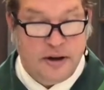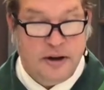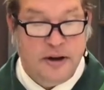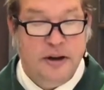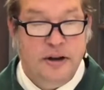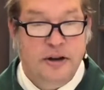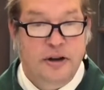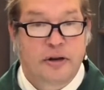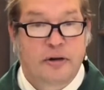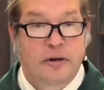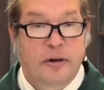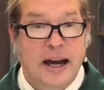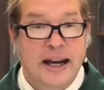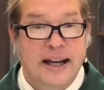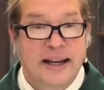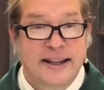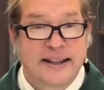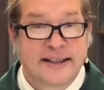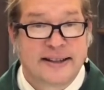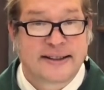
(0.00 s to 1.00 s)
the
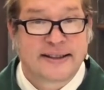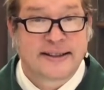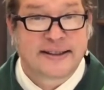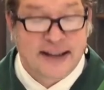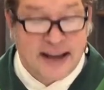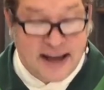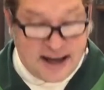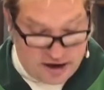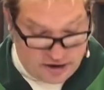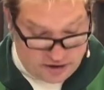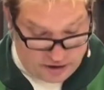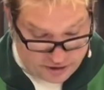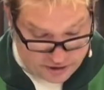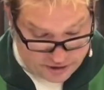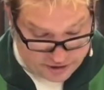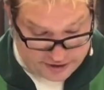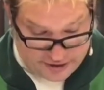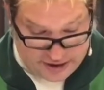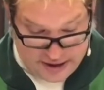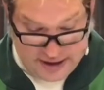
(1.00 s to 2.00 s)
greatest
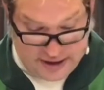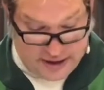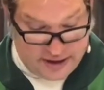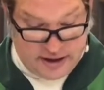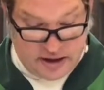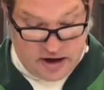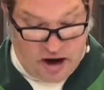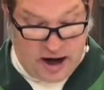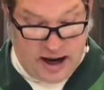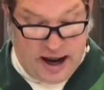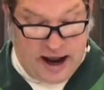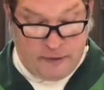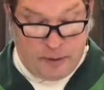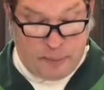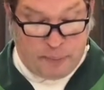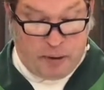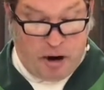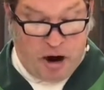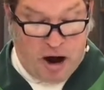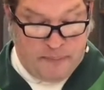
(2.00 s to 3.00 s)
sinners tended to not have a
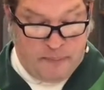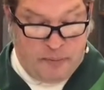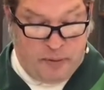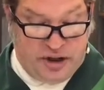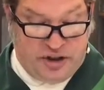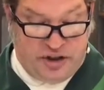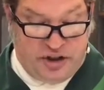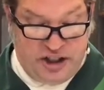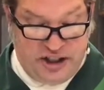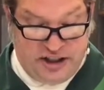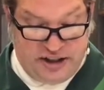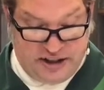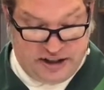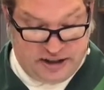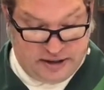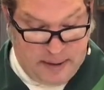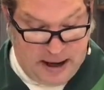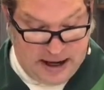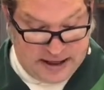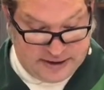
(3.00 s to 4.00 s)
problem with Jesus'
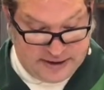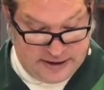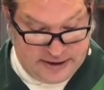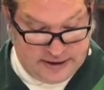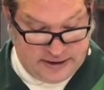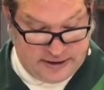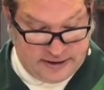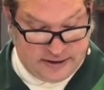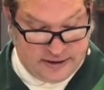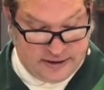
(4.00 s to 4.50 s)
message.